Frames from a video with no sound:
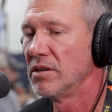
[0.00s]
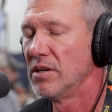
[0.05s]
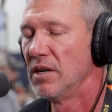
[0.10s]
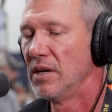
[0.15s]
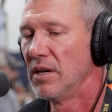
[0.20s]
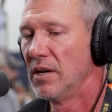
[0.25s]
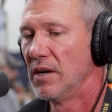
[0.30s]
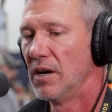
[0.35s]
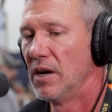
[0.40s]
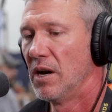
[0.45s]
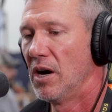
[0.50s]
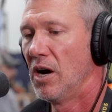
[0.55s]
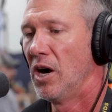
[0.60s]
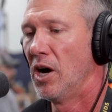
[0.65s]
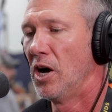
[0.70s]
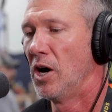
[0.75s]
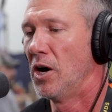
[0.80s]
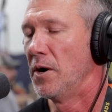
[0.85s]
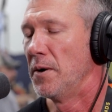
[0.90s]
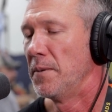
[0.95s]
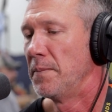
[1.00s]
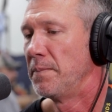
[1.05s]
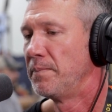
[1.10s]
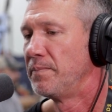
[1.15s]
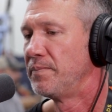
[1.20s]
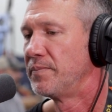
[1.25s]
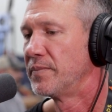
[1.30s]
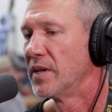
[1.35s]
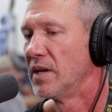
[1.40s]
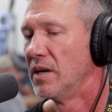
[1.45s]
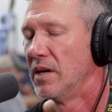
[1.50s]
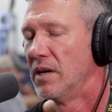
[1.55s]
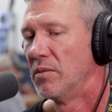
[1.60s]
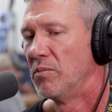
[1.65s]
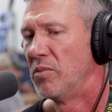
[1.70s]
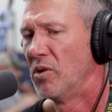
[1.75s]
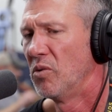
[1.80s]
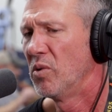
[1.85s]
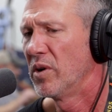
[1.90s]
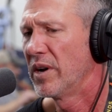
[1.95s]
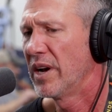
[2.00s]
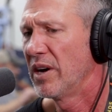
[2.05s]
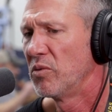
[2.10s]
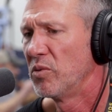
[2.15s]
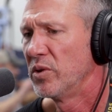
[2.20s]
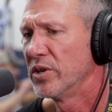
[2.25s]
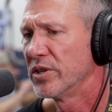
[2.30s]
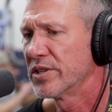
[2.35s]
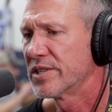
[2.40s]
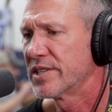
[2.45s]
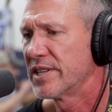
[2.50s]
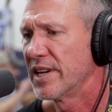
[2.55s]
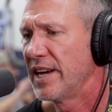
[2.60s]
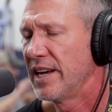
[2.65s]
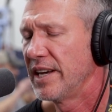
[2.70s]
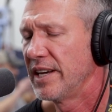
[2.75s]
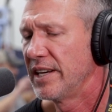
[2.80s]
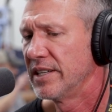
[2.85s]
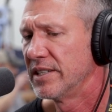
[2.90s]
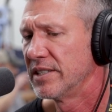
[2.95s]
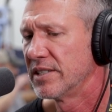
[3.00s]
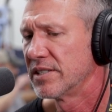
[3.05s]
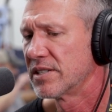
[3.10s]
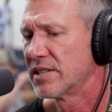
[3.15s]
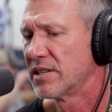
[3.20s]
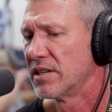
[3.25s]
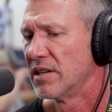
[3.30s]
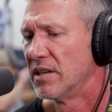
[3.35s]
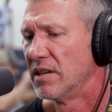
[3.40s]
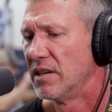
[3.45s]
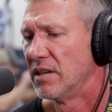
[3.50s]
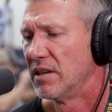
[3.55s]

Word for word: Right. Um, but what I will say is